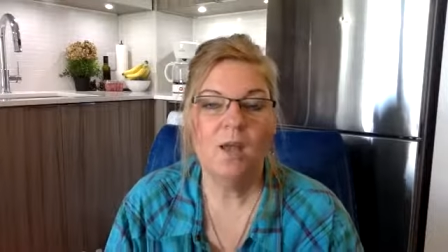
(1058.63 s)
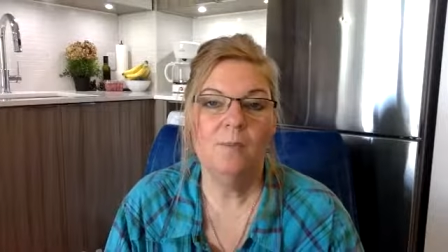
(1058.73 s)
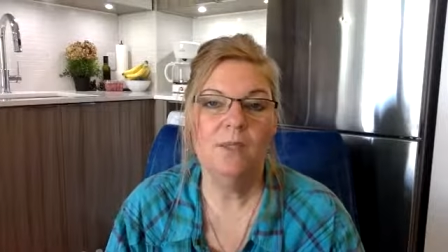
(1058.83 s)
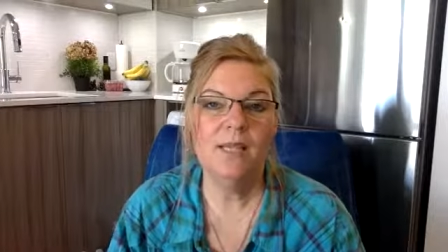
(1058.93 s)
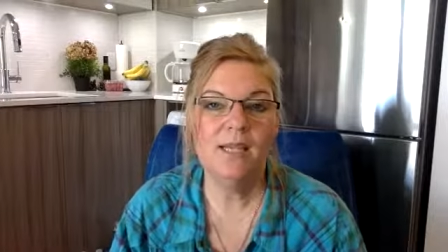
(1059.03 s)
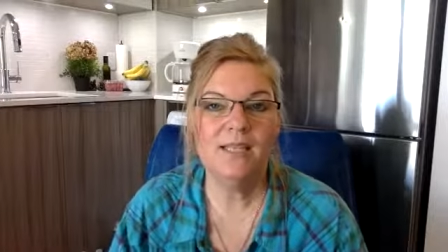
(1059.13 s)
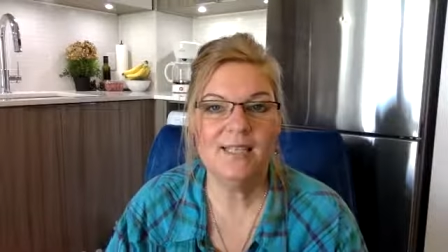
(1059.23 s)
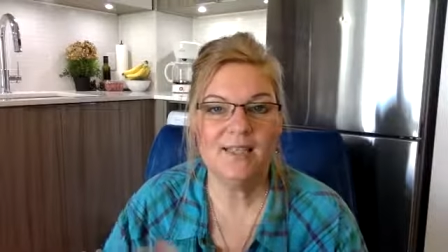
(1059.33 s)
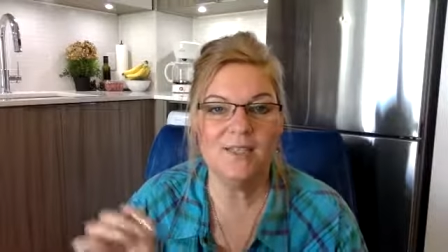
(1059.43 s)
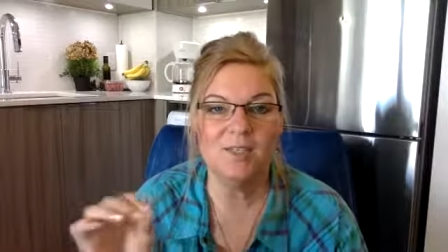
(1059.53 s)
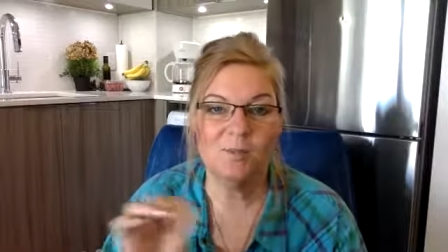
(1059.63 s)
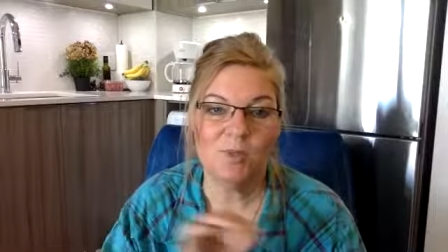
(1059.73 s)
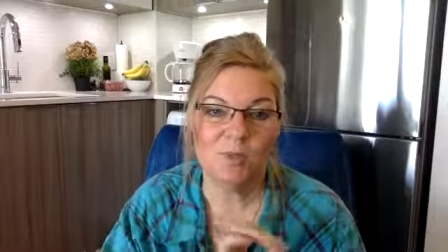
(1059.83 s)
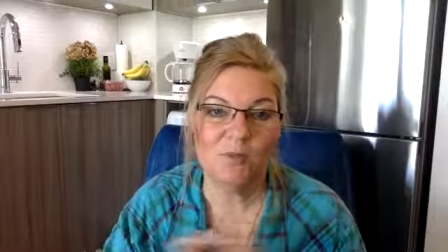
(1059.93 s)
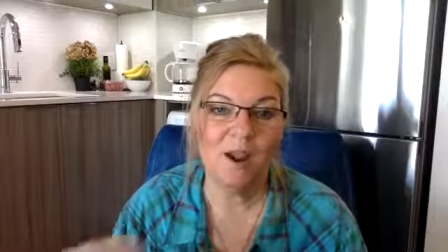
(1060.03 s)
please hit the
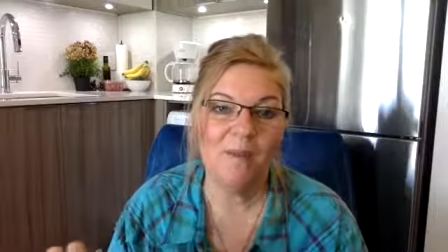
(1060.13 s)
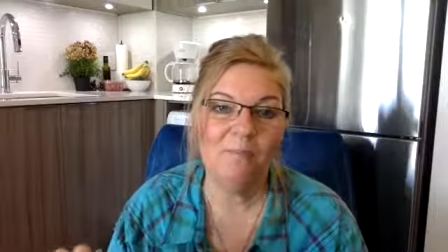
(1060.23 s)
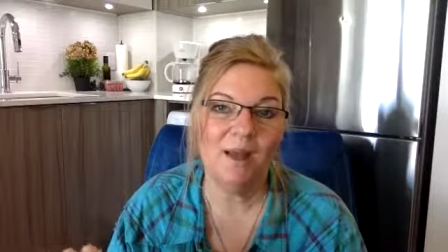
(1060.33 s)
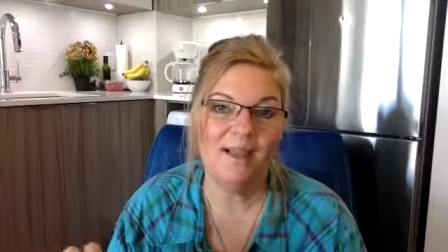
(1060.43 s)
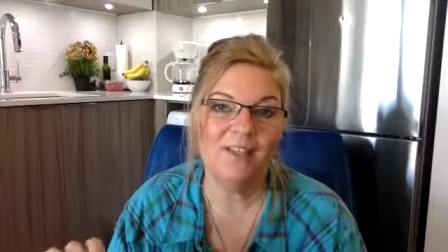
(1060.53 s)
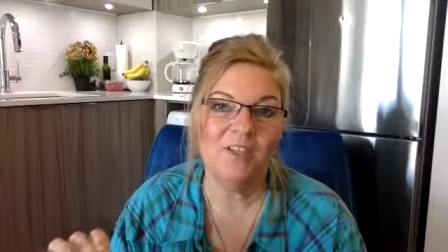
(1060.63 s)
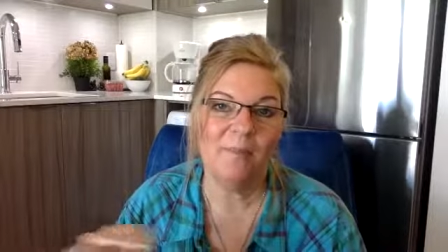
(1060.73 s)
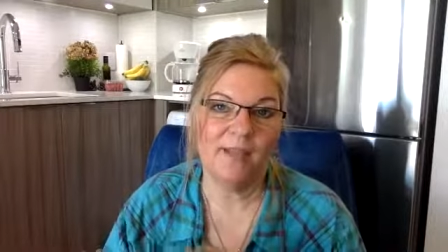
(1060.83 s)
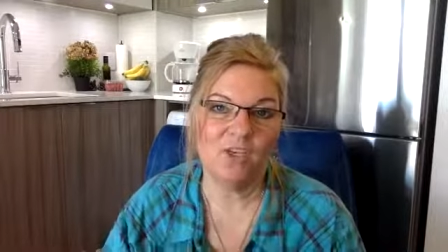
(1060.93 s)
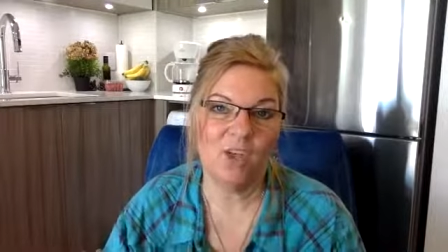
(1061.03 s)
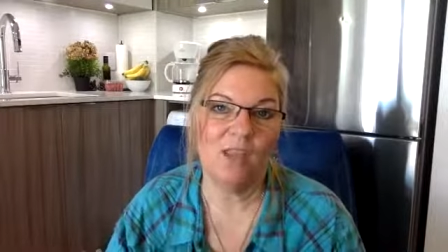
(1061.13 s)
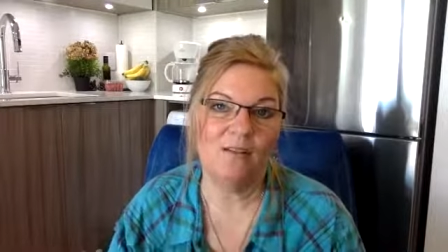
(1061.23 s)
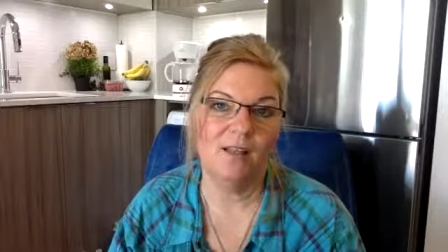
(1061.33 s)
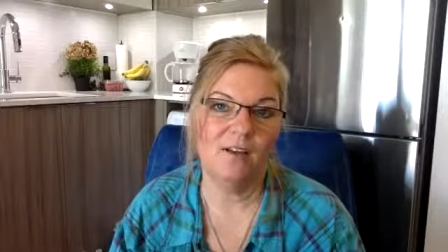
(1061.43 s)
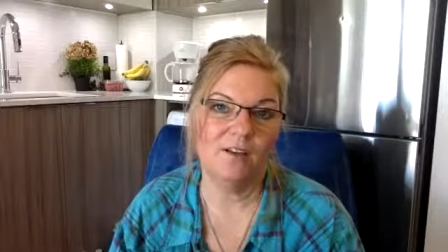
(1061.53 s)
subscribe button to my
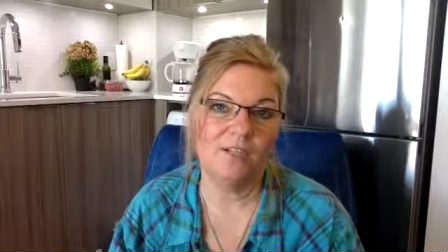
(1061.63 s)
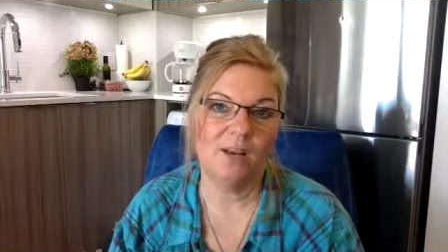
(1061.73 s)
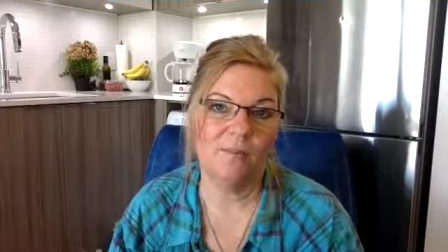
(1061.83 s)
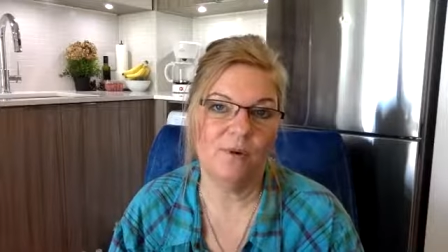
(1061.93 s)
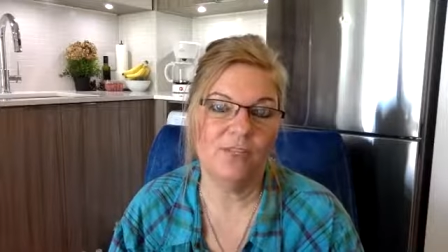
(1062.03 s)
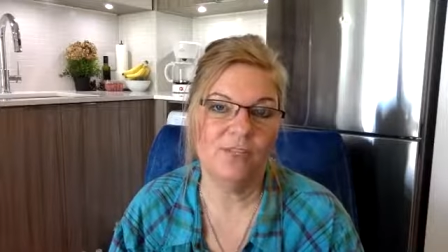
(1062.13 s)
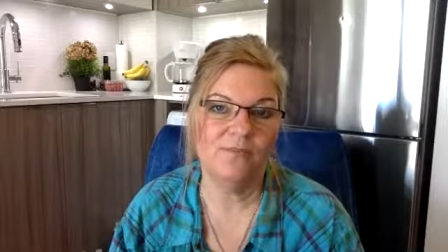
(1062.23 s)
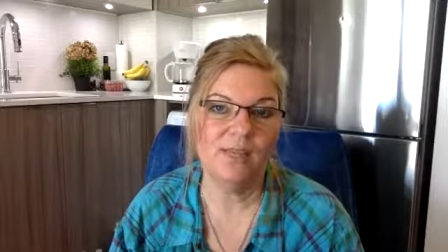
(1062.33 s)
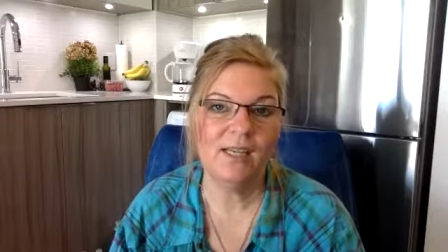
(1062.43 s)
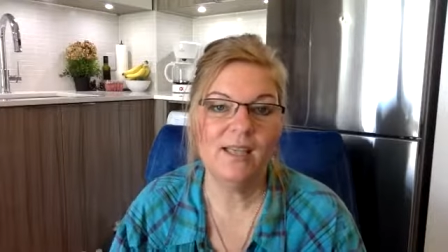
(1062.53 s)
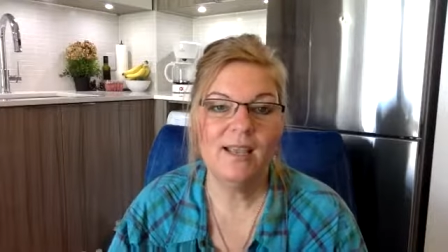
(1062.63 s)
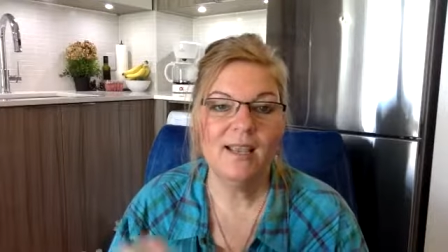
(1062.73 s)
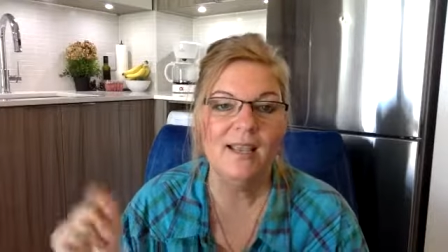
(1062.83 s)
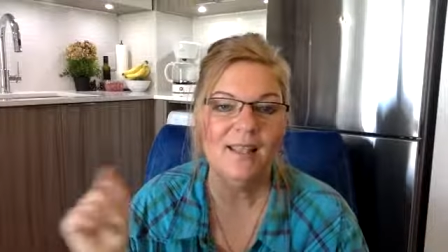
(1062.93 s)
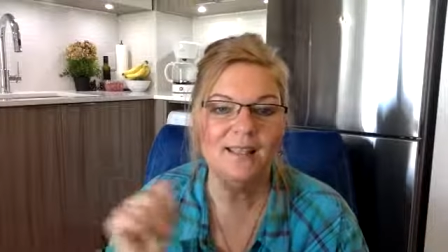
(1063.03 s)
channel under Tammeron TV
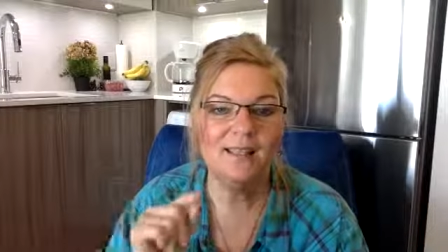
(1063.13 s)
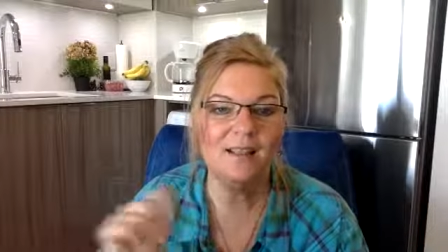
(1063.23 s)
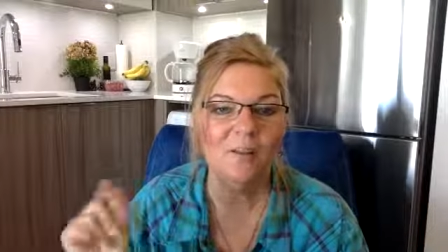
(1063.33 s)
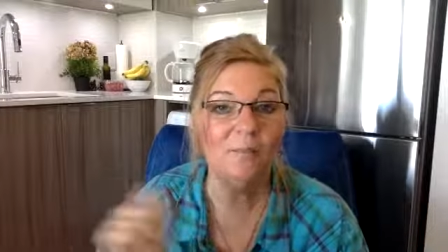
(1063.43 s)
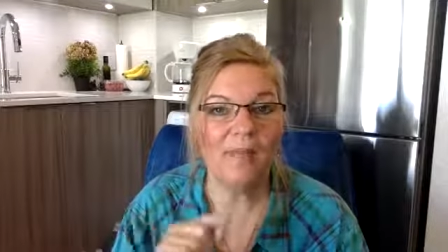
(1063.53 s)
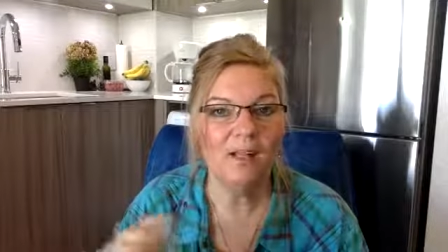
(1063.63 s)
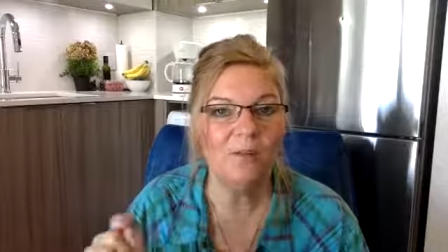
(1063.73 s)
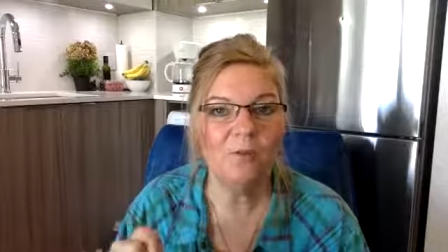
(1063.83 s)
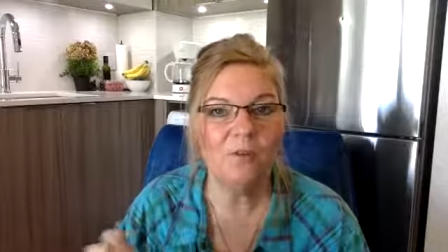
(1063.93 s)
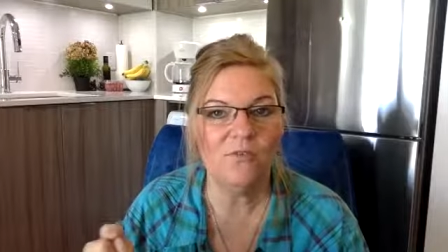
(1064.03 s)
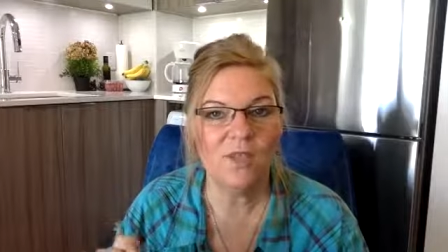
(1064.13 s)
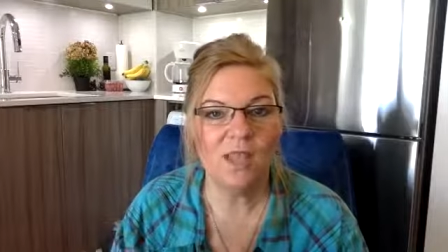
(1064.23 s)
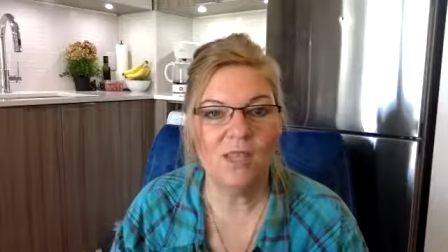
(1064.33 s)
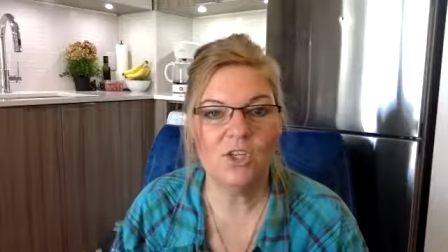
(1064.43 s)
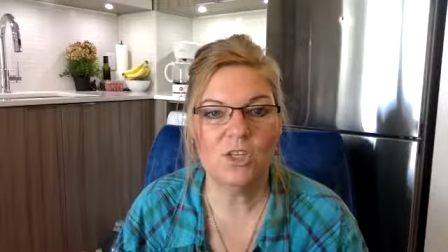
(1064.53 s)
hit the little bell
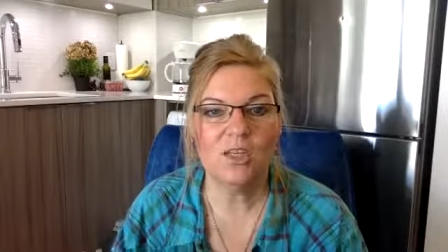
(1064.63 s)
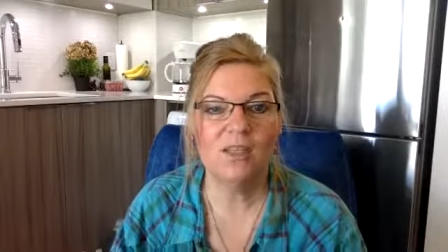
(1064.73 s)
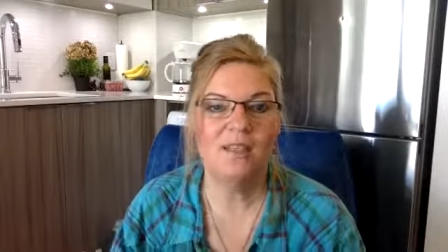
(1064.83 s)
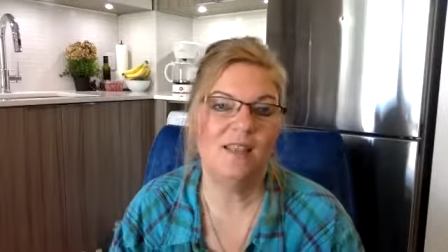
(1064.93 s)
notification.